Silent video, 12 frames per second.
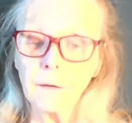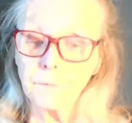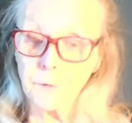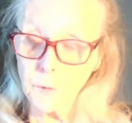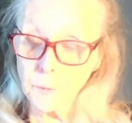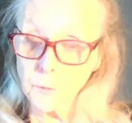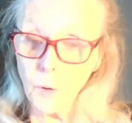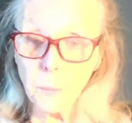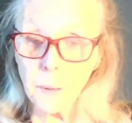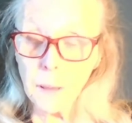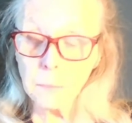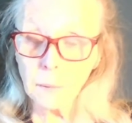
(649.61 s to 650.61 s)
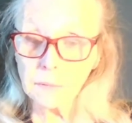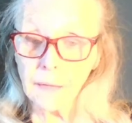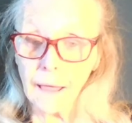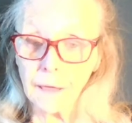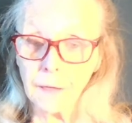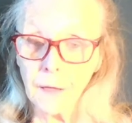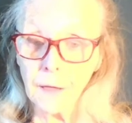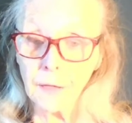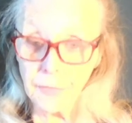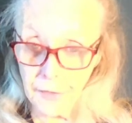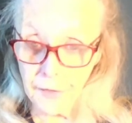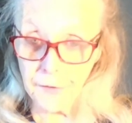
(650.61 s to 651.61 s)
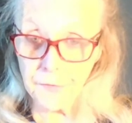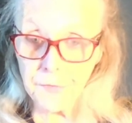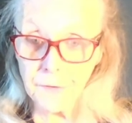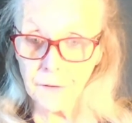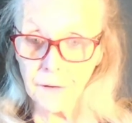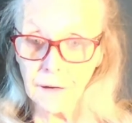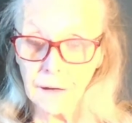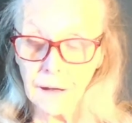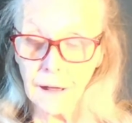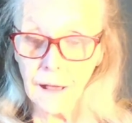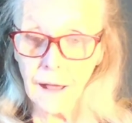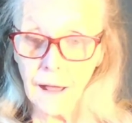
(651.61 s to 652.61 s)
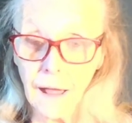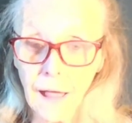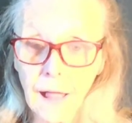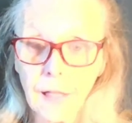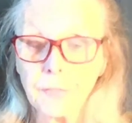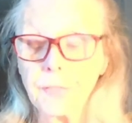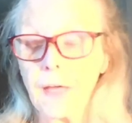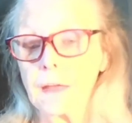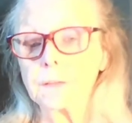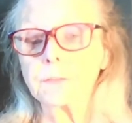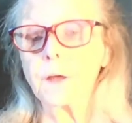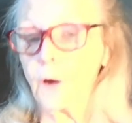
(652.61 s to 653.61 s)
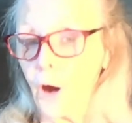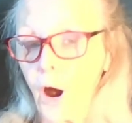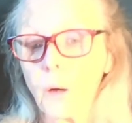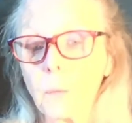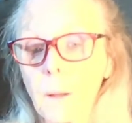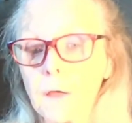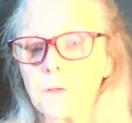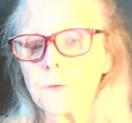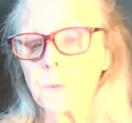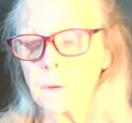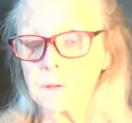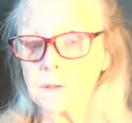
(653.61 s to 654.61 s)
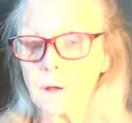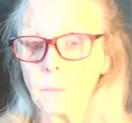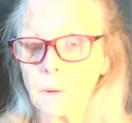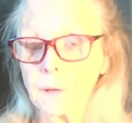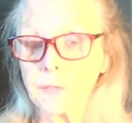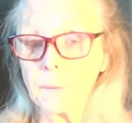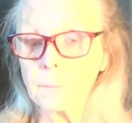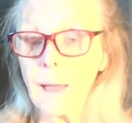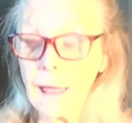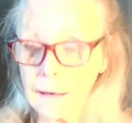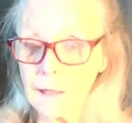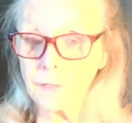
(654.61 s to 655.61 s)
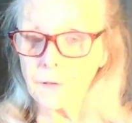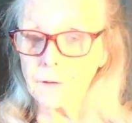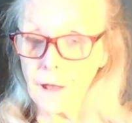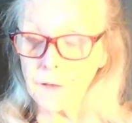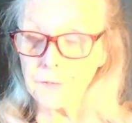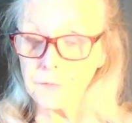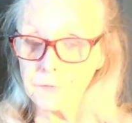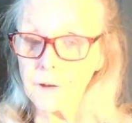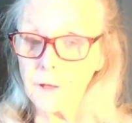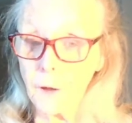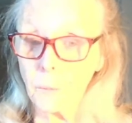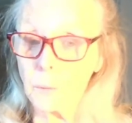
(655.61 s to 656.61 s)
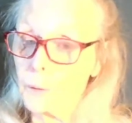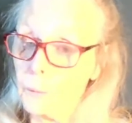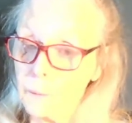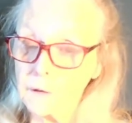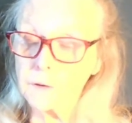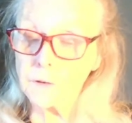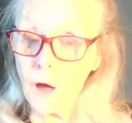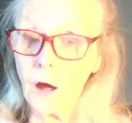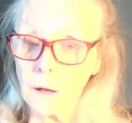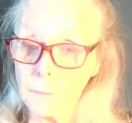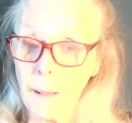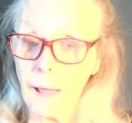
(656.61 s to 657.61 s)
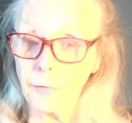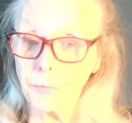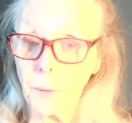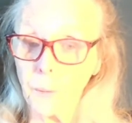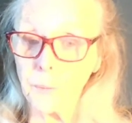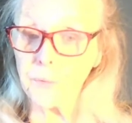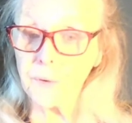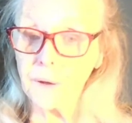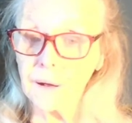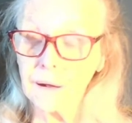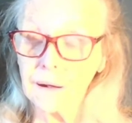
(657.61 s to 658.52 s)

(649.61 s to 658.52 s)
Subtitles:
If you know people like these, then there are ways you can deal with them. And in the next video, we're going to talk about those.